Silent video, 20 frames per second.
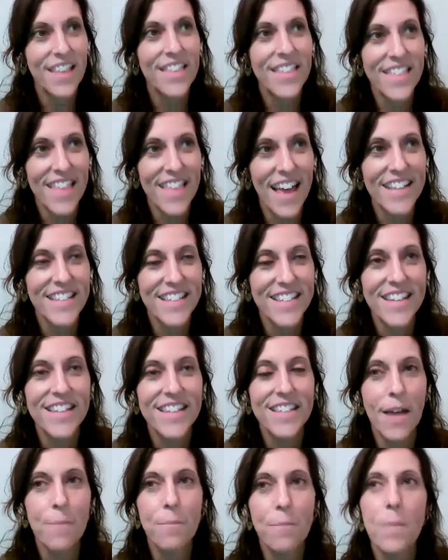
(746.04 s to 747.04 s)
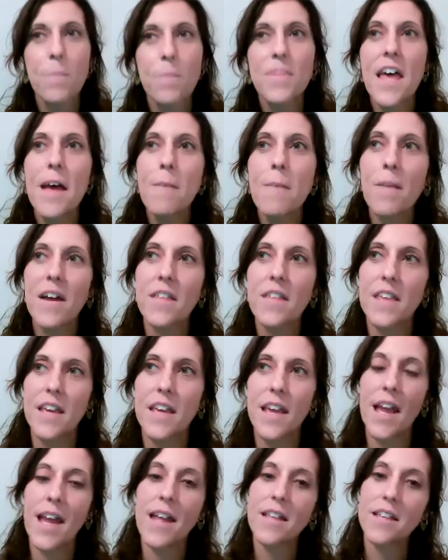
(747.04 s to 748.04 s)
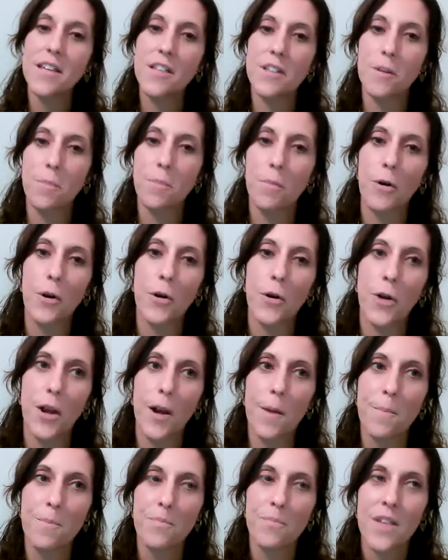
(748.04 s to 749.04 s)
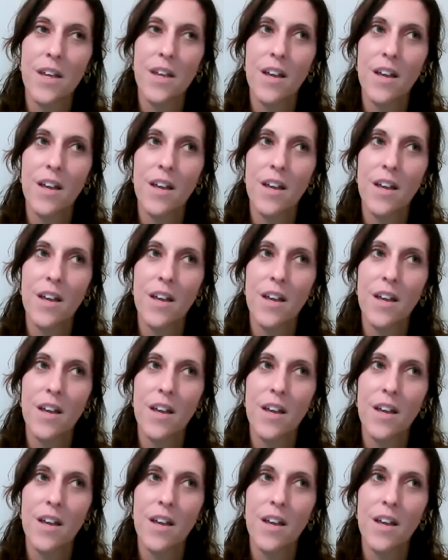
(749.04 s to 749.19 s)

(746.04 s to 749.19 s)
And that's exact. But then by the end of the program,